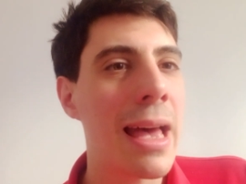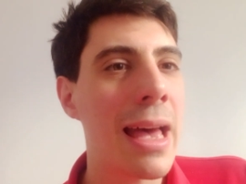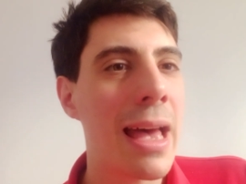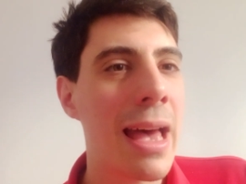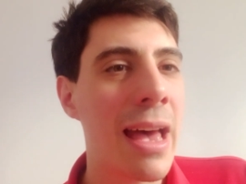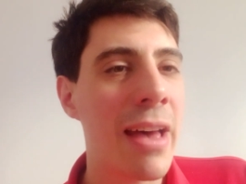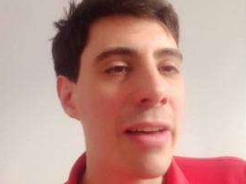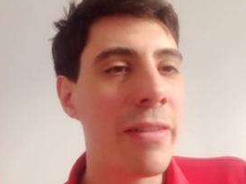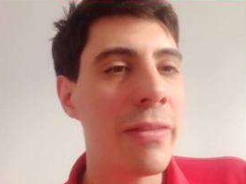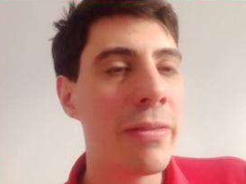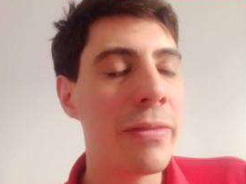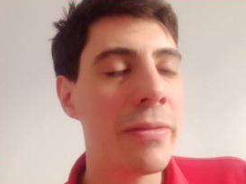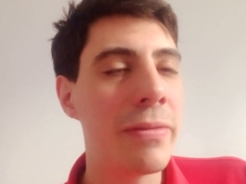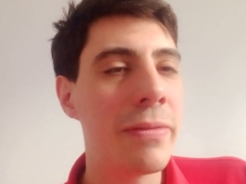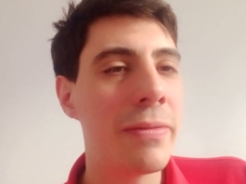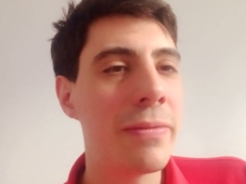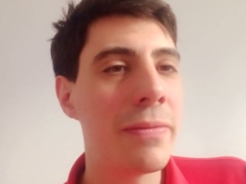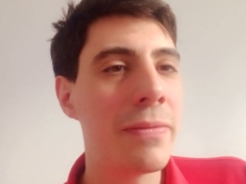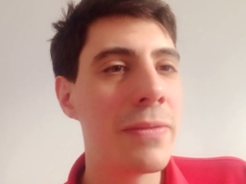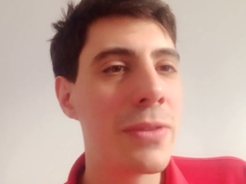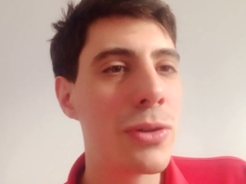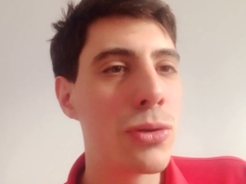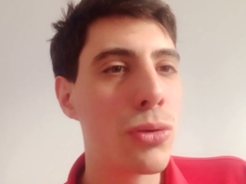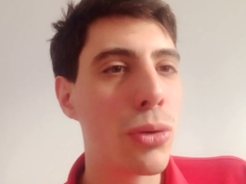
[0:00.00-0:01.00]
have
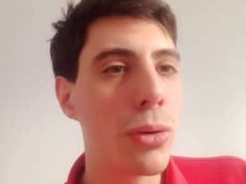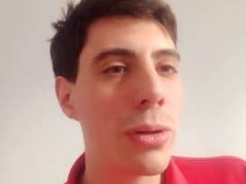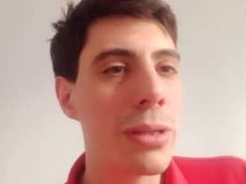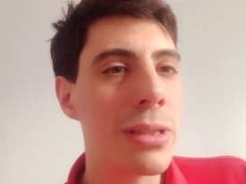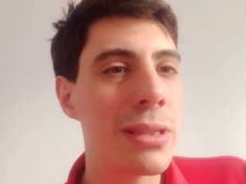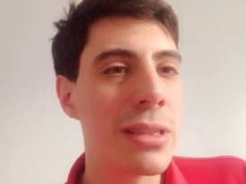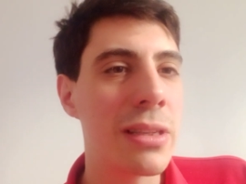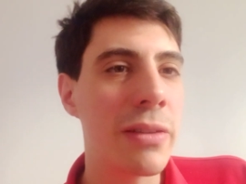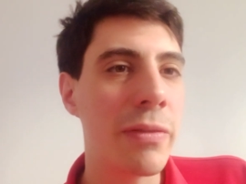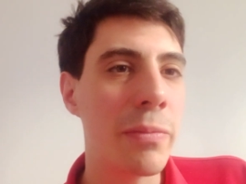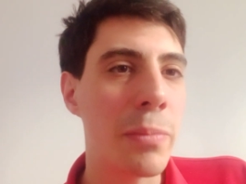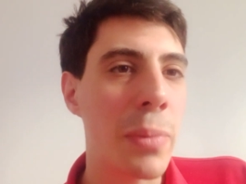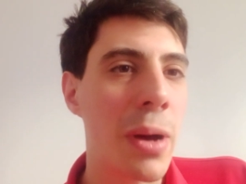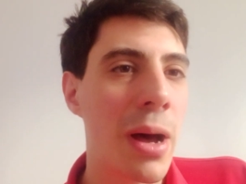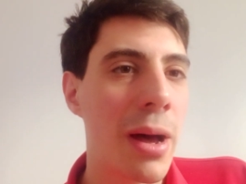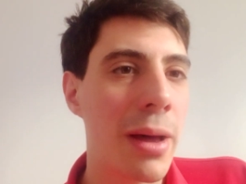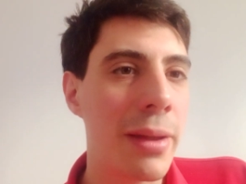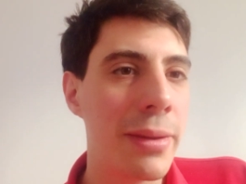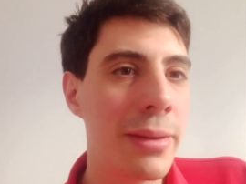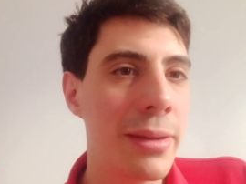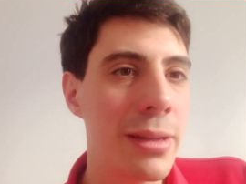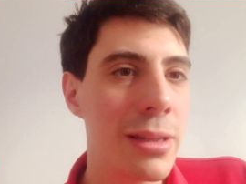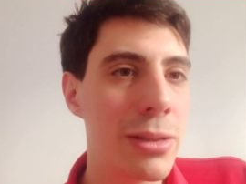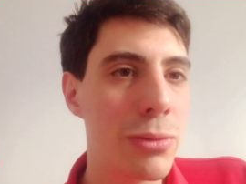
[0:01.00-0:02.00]
choices of
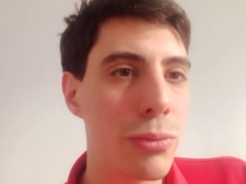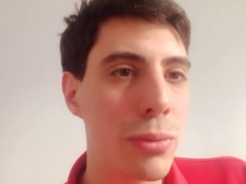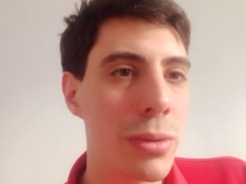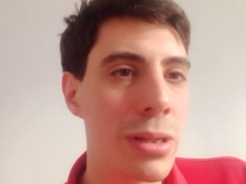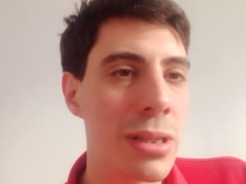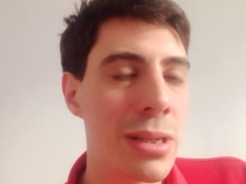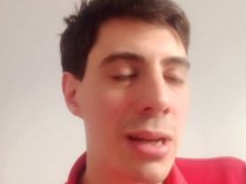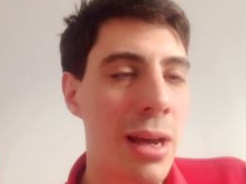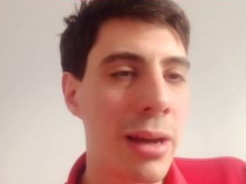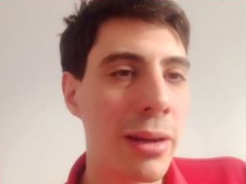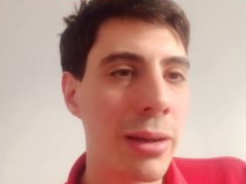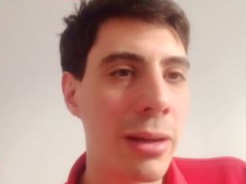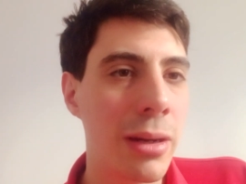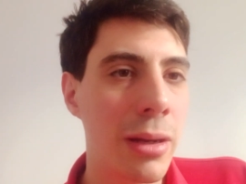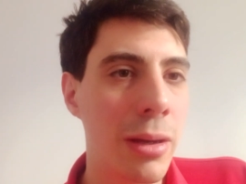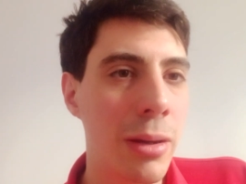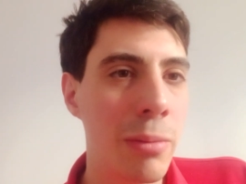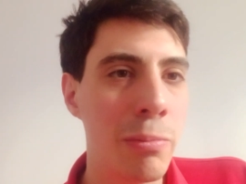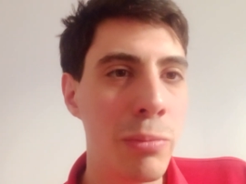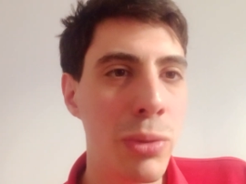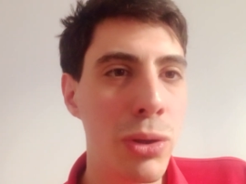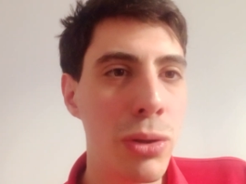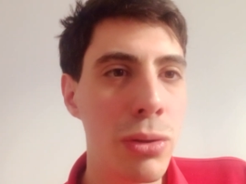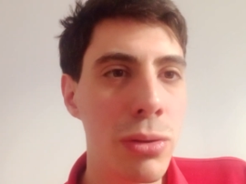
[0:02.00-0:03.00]
partners which are going to
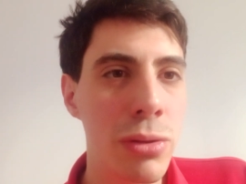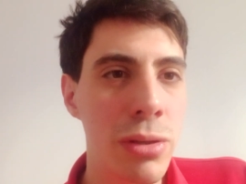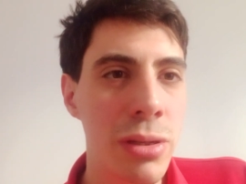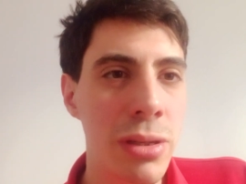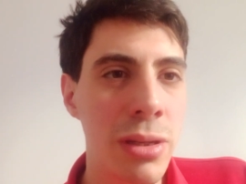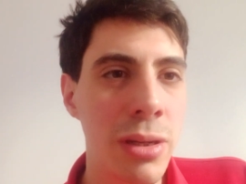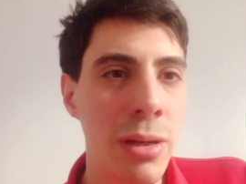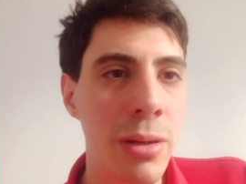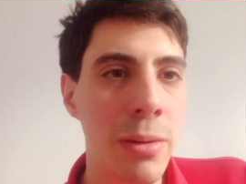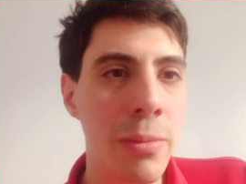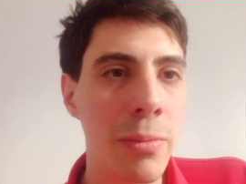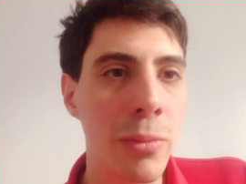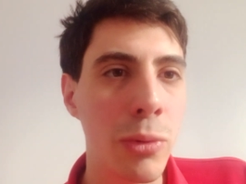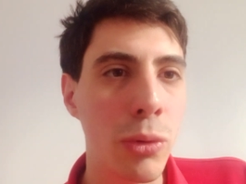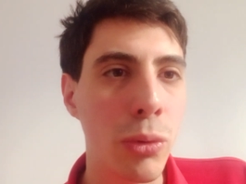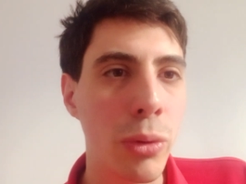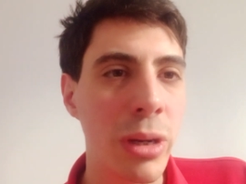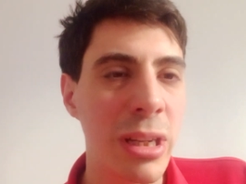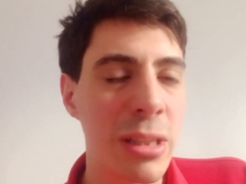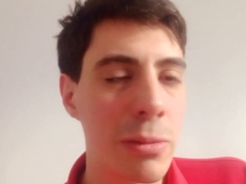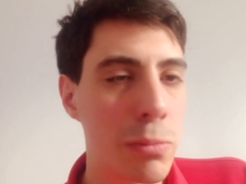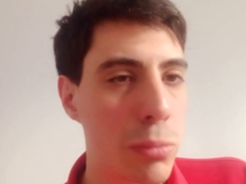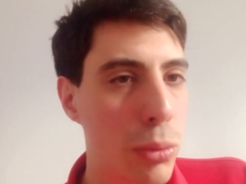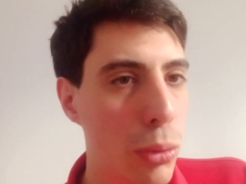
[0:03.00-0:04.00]
abuse them or
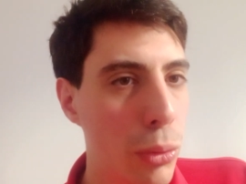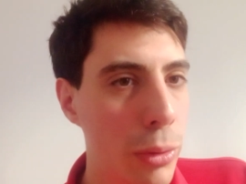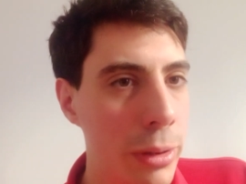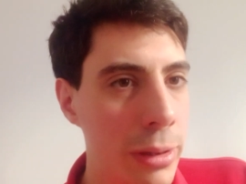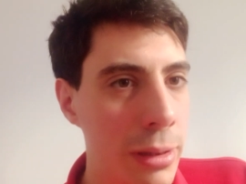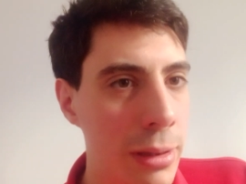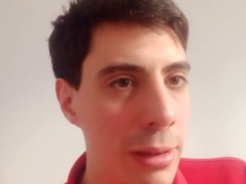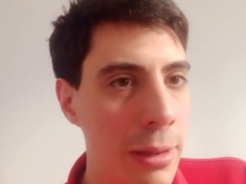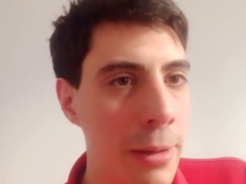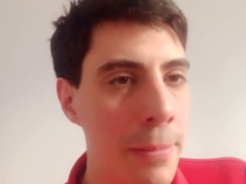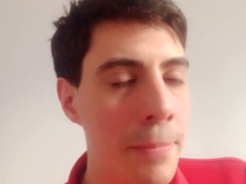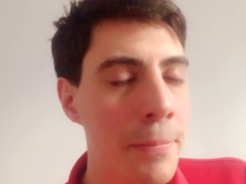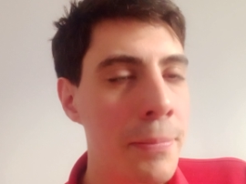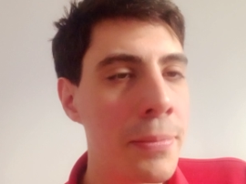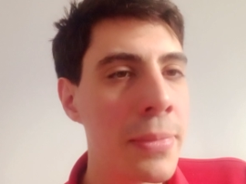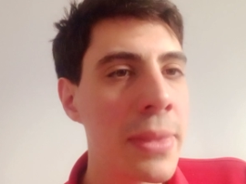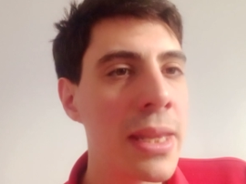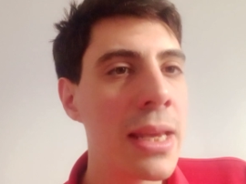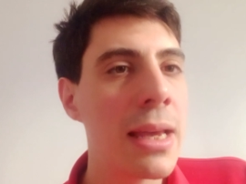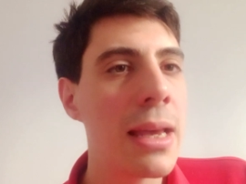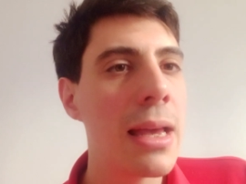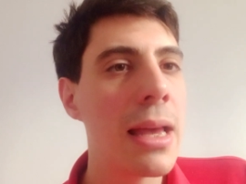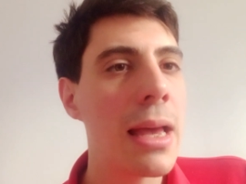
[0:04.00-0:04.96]
exploit them,